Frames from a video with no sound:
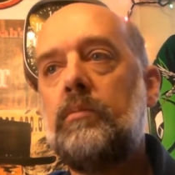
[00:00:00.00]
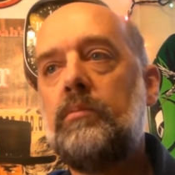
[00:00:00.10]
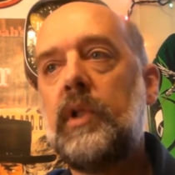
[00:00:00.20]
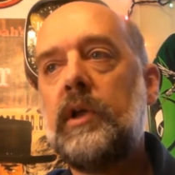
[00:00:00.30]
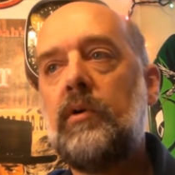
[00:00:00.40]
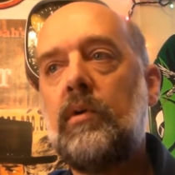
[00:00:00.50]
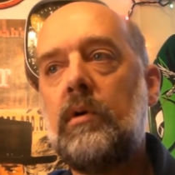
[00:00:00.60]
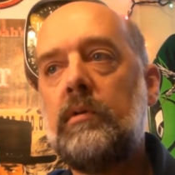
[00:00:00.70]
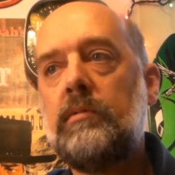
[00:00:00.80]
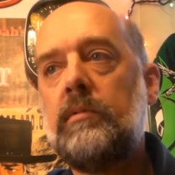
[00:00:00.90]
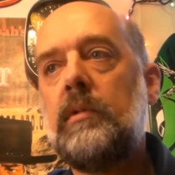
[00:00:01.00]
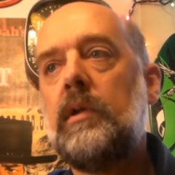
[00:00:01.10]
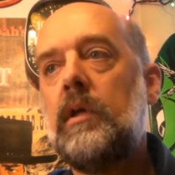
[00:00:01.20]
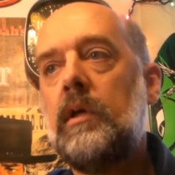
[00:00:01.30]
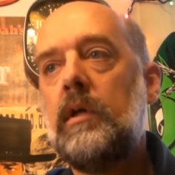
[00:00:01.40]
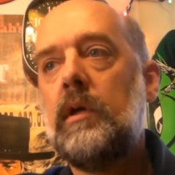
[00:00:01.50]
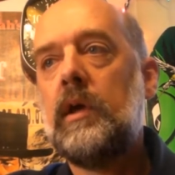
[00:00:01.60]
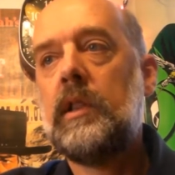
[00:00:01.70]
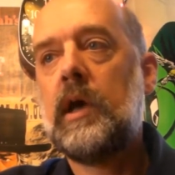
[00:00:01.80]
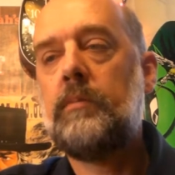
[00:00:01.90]
played horn
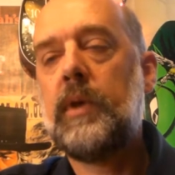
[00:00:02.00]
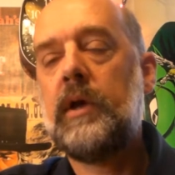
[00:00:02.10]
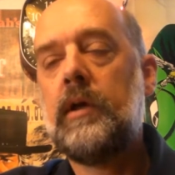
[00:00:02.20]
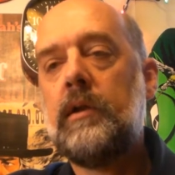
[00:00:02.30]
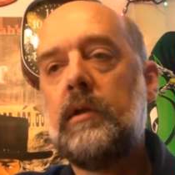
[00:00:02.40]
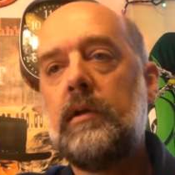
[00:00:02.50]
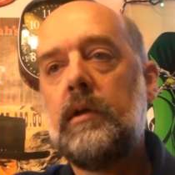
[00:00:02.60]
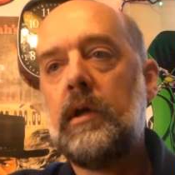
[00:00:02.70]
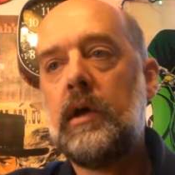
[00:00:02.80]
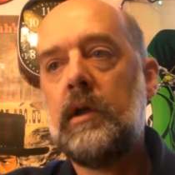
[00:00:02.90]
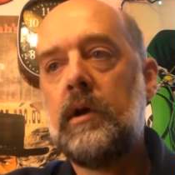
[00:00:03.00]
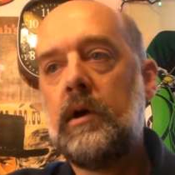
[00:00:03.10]
in that band, and